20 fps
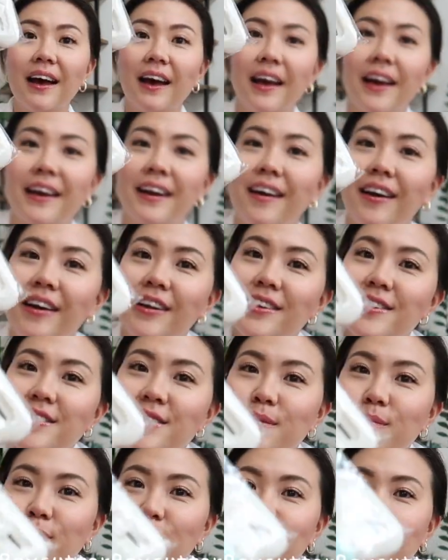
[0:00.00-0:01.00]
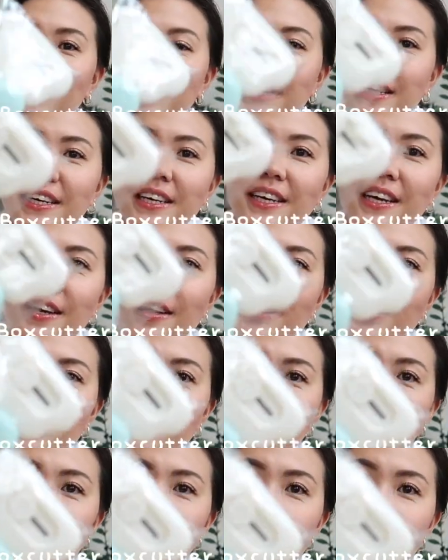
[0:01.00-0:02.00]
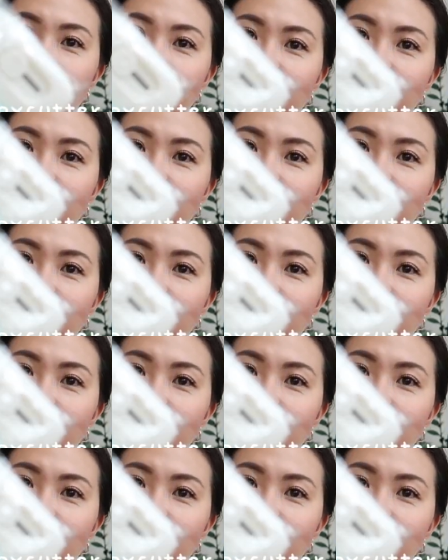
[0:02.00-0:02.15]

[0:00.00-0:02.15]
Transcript: I got some really cute